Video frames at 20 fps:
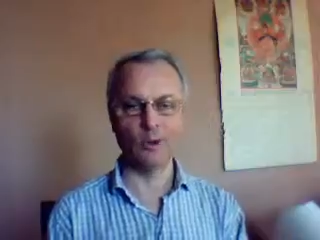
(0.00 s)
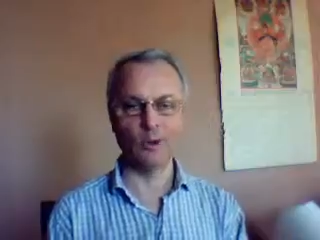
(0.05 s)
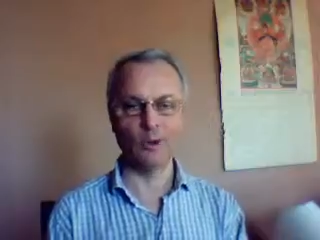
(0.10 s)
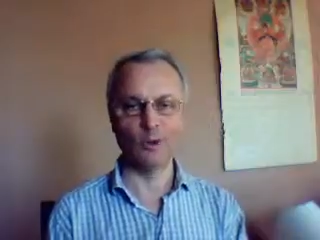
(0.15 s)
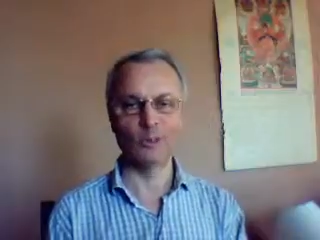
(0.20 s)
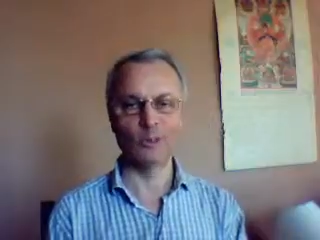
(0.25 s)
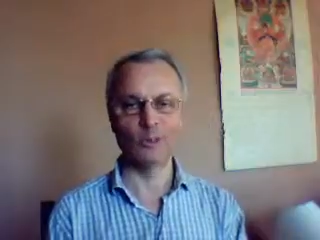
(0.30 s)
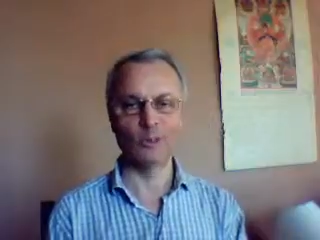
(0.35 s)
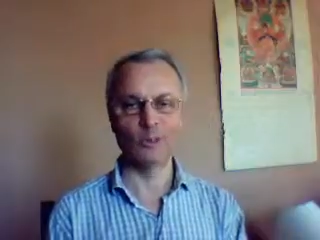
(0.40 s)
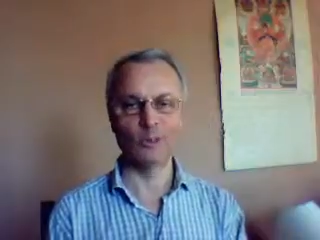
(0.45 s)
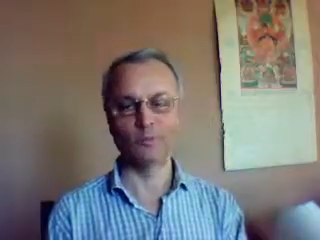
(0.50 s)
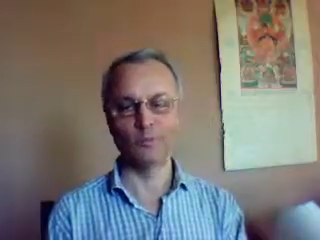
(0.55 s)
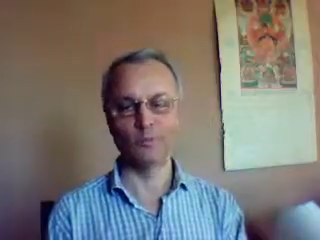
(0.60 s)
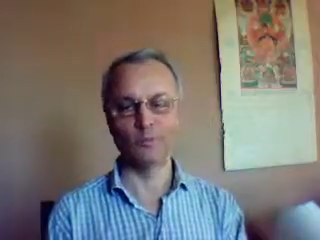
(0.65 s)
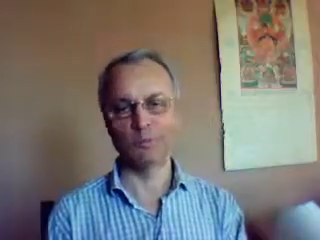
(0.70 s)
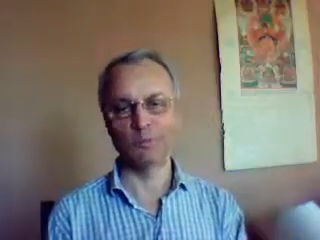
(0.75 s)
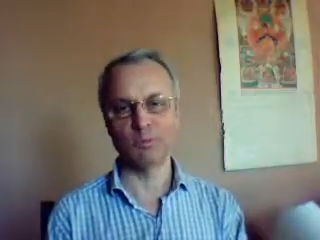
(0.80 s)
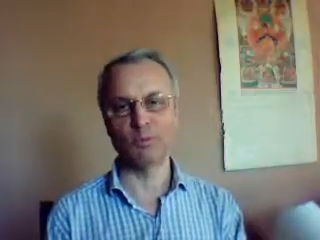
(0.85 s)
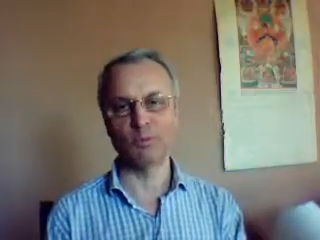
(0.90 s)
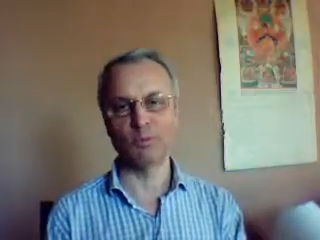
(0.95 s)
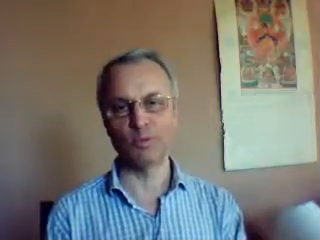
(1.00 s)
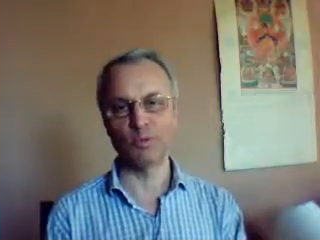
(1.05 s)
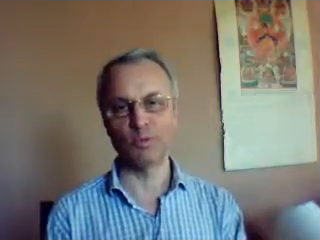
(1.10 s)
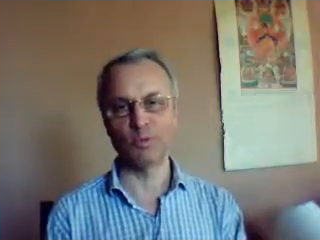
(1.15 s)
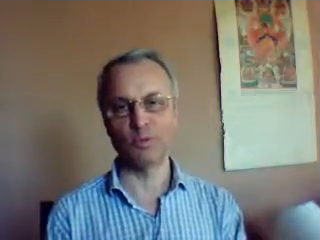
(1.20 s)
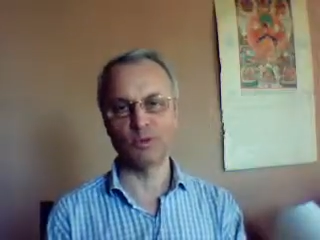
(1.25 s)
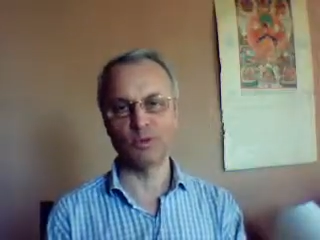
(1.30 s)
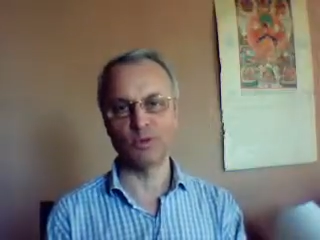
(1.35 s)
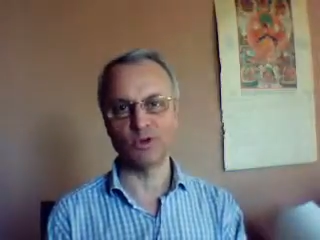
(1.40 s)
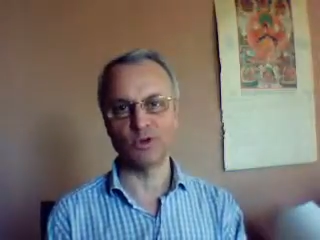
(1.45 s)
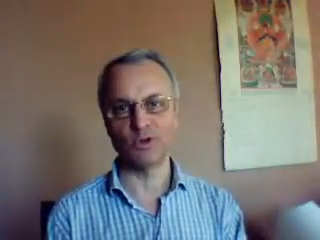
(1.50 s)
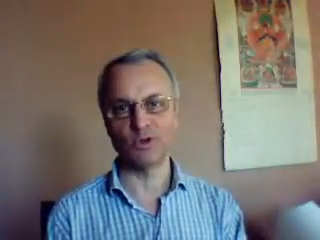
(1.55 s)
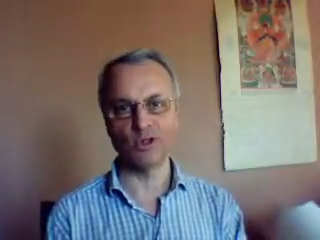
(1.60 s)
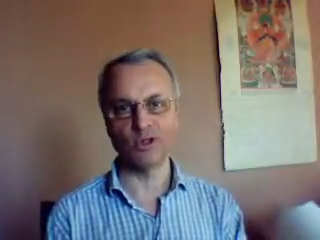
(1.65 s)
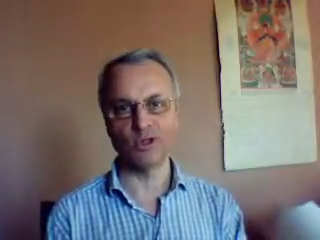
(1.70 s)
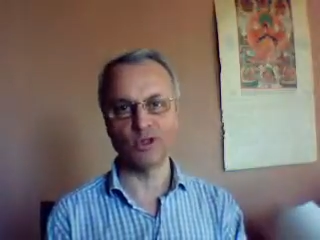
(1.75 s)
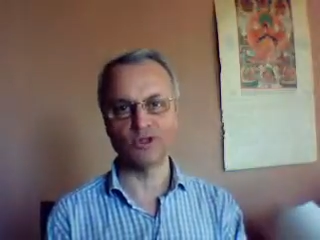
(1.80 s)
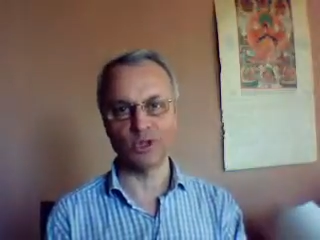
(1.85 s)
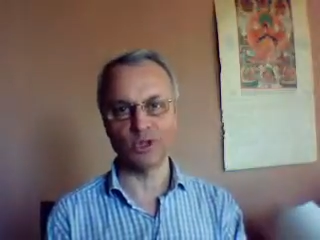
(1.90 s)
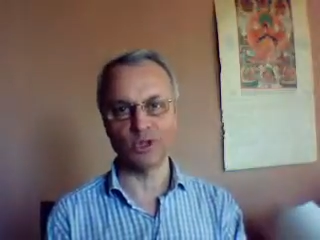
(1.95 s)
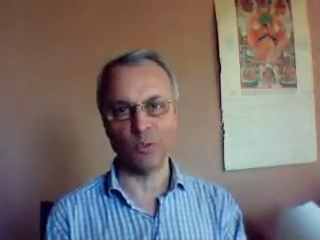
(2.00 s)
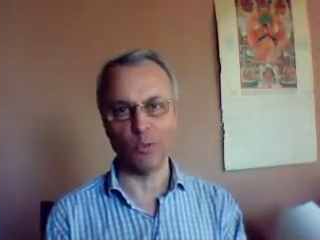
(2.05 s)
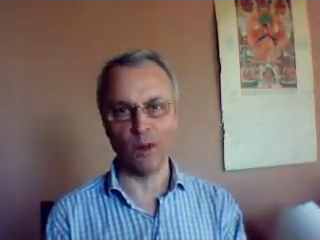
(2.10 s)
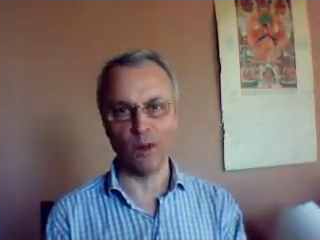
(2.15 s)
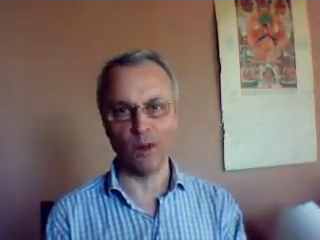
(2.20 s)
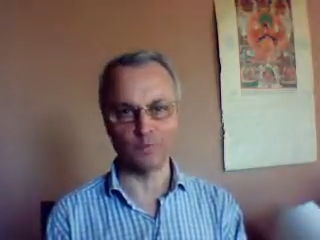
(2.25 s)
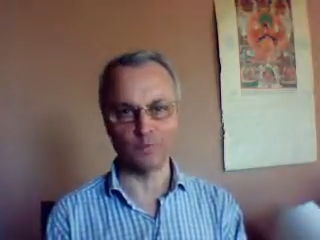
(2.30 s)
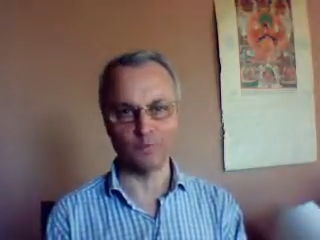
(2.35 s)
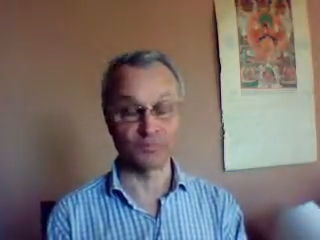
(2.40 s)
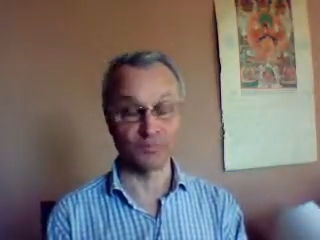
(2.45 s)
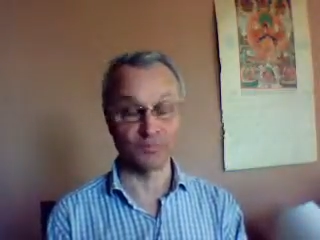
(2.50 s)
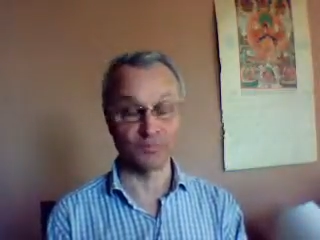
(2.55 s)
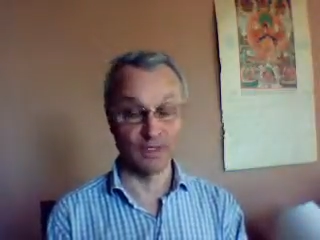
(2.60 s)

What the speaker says: People are wondering where the oil slick went.